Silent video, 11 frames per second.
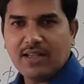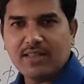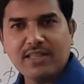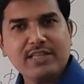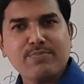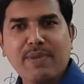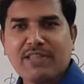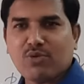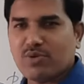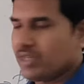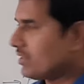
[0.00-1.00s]
these
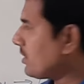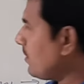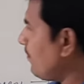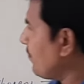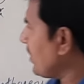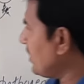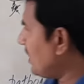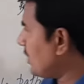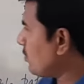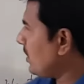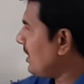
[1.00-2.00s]
pathogens.
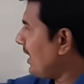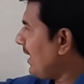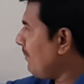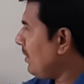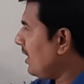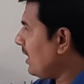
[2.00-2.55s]
That's why the name